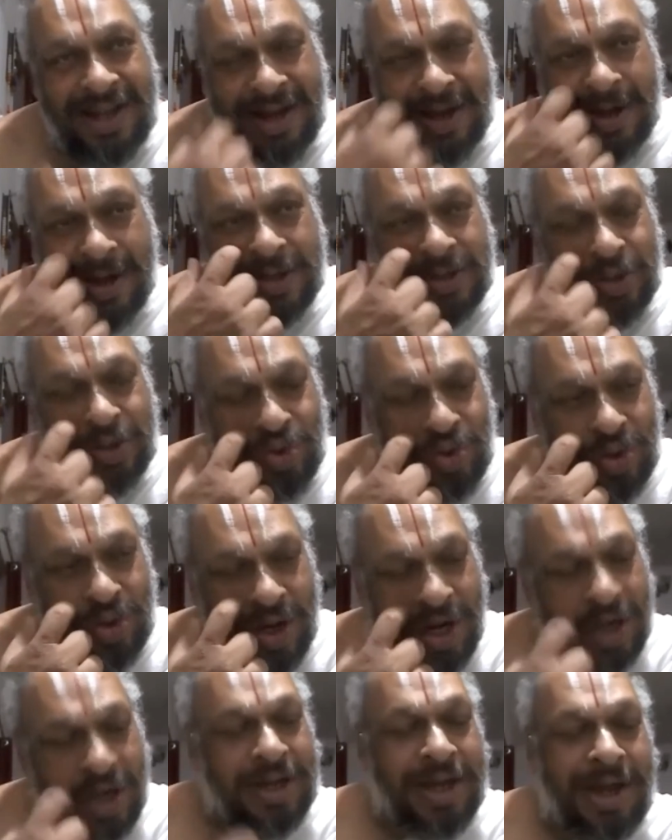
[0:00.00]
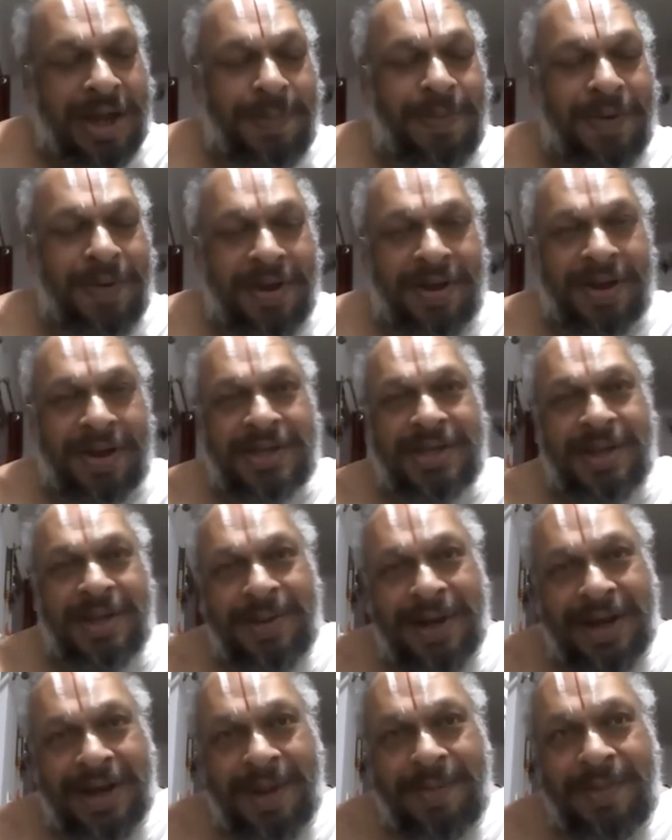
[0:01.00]
hours you should not keep your
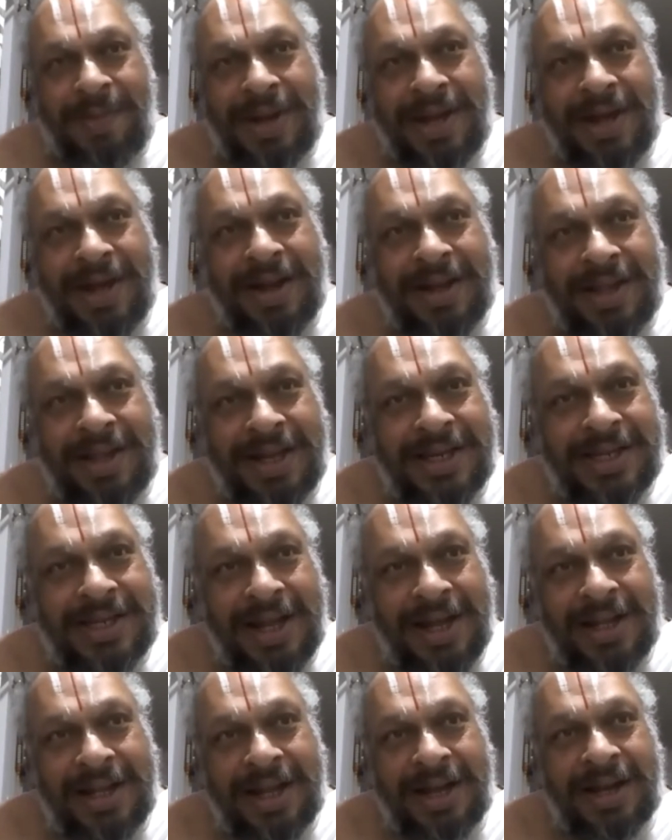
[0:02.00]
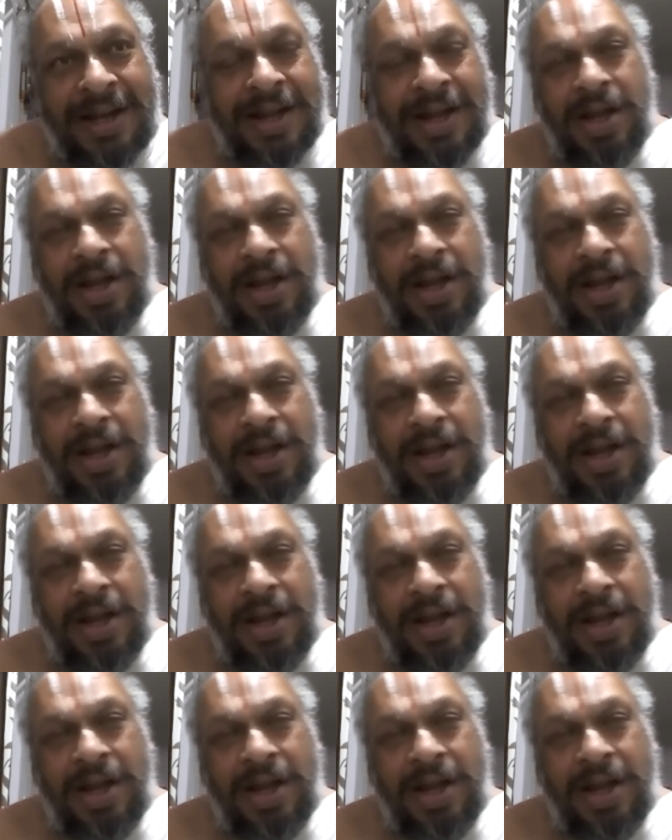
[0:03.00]
stomach empty or things like that.